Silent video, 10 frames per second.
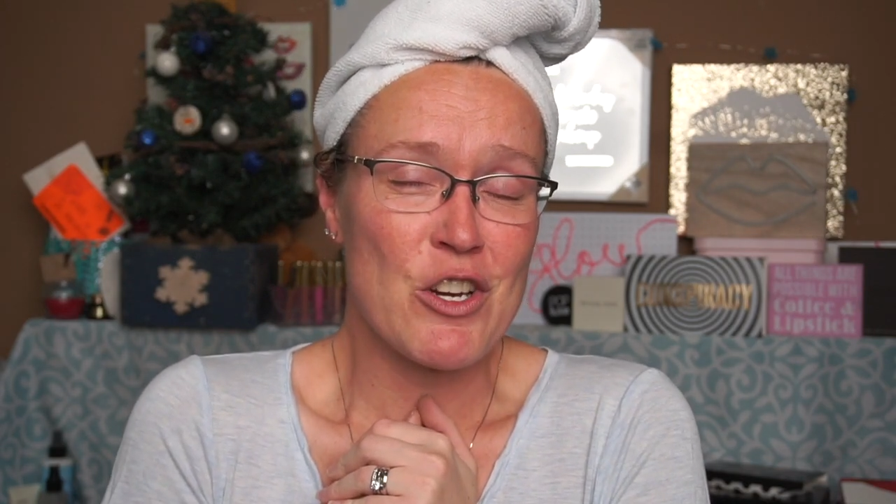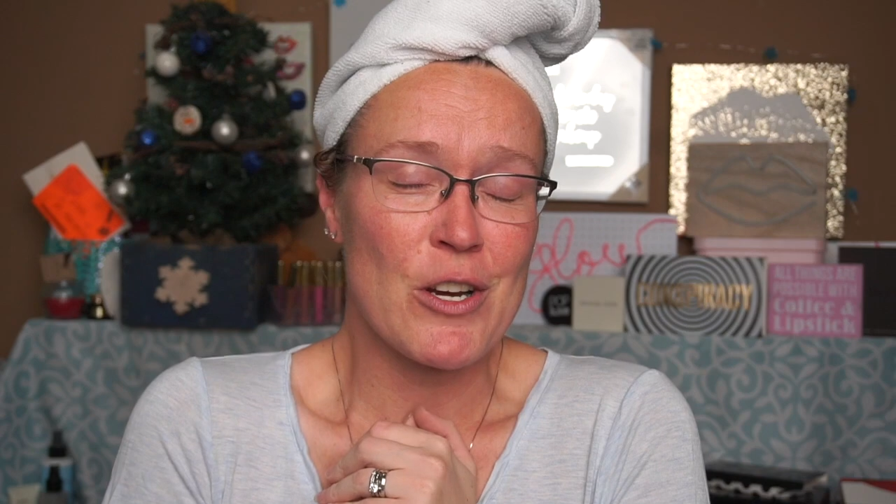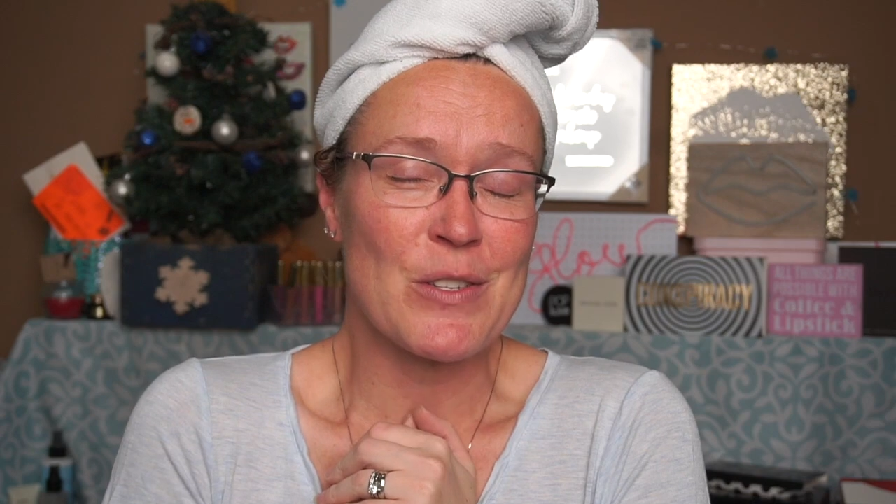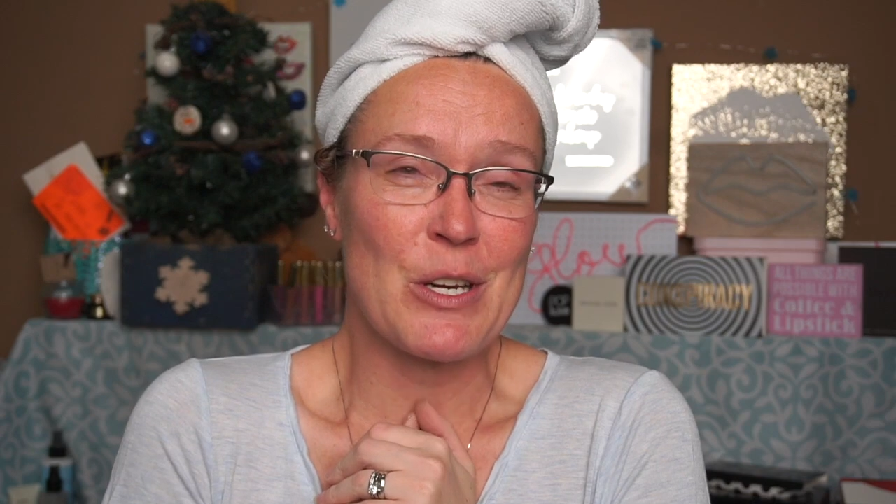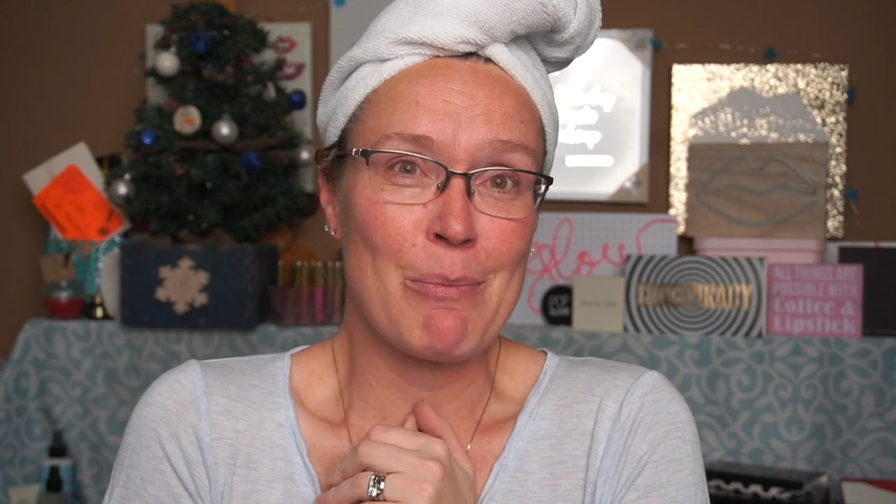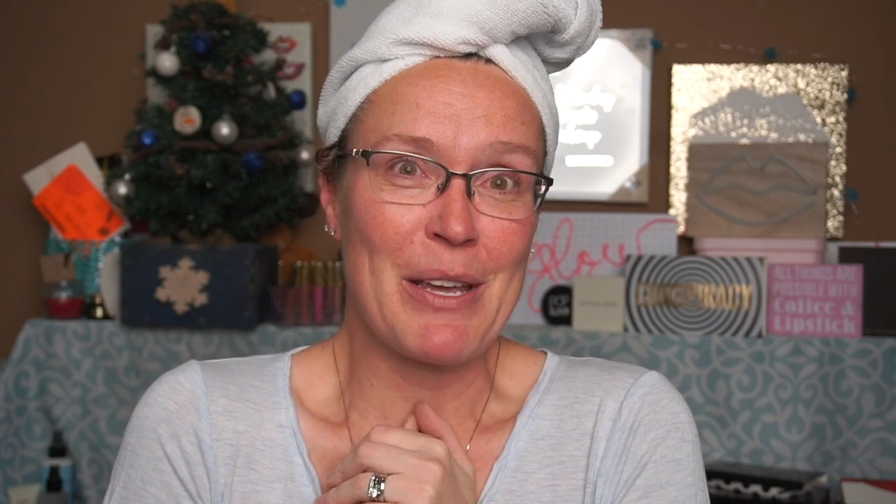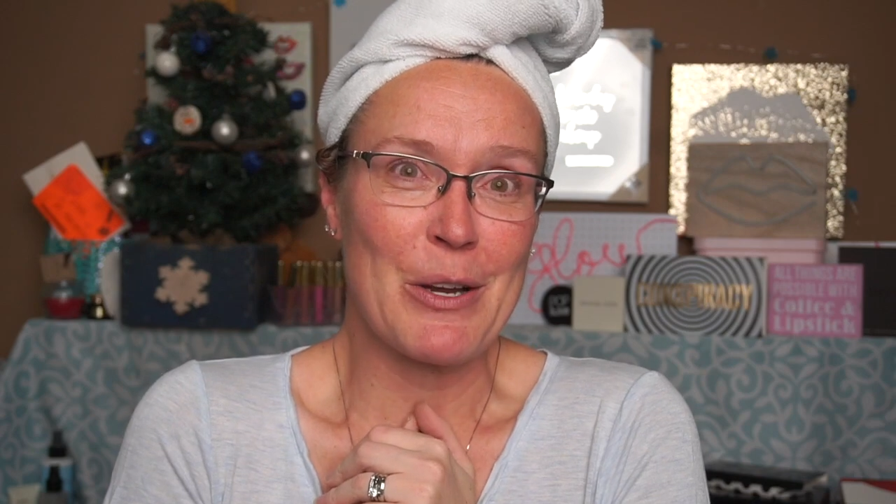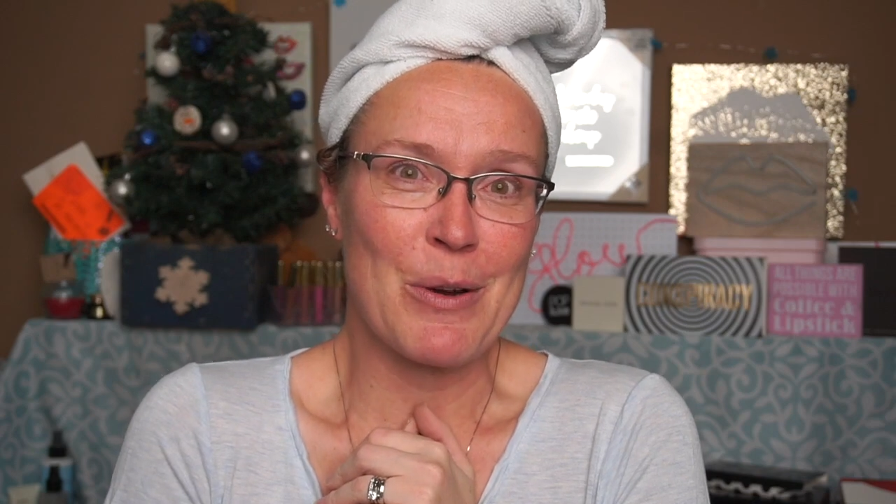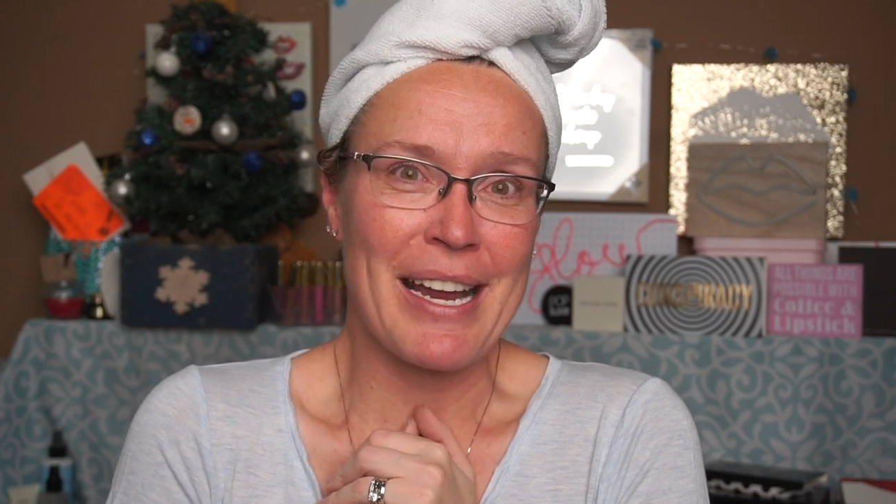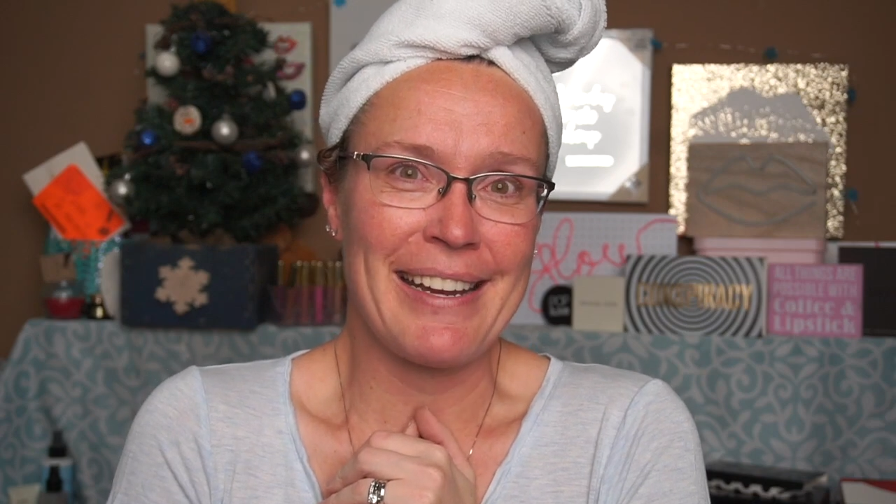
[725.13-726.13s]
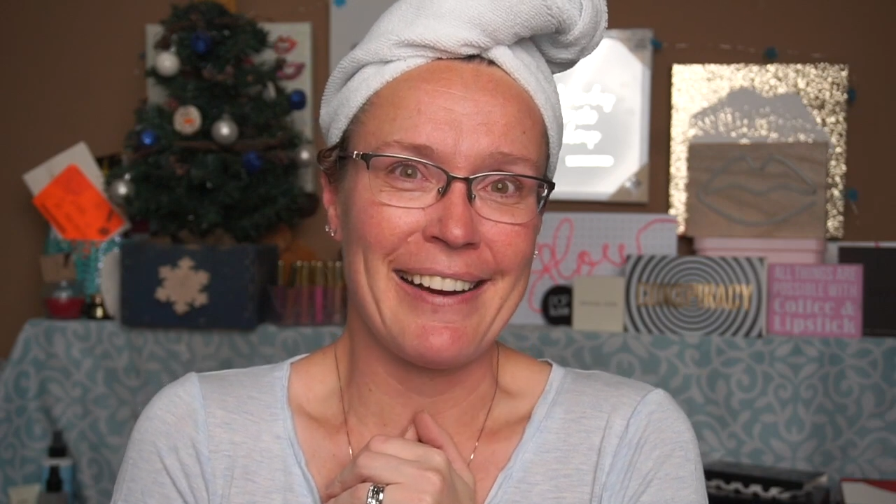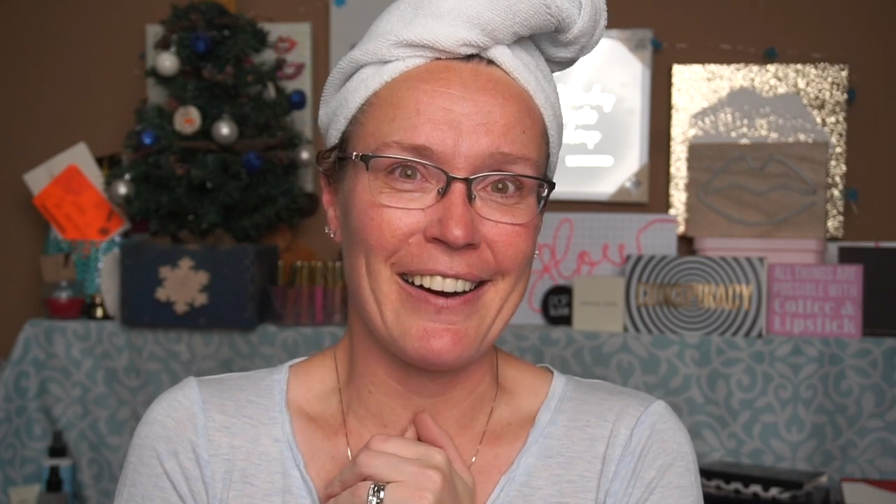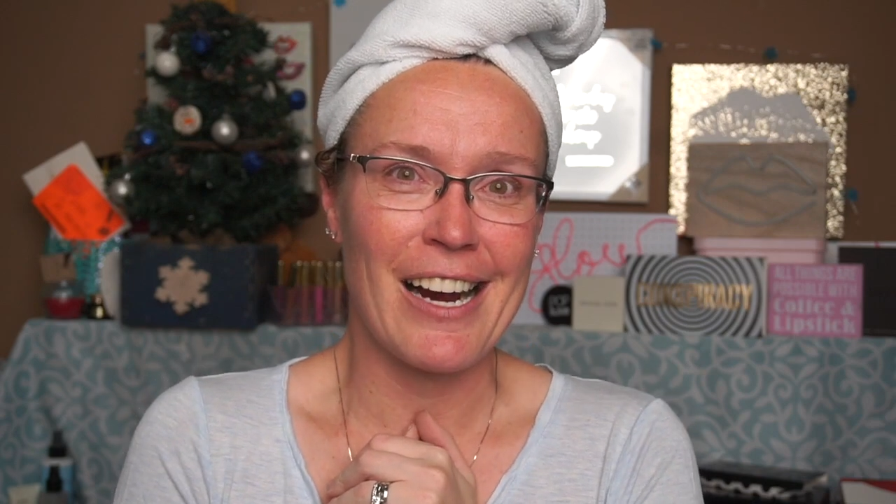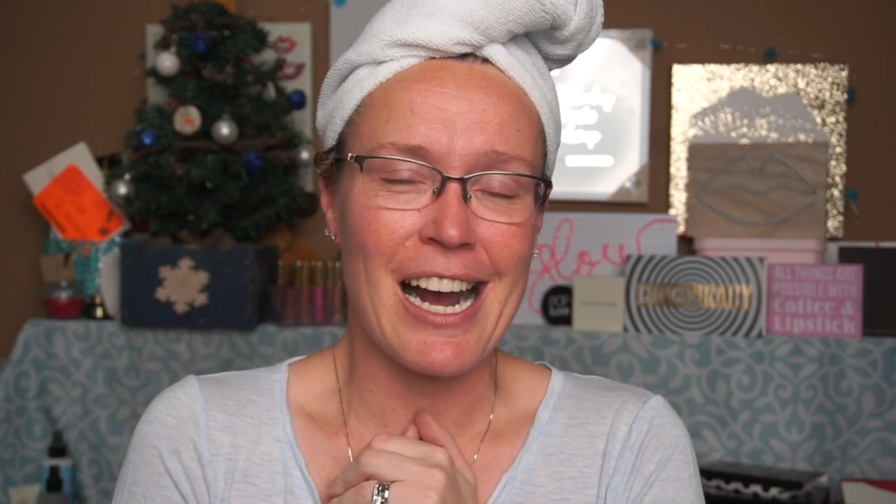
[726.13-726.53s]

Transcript: year is going to be a great year.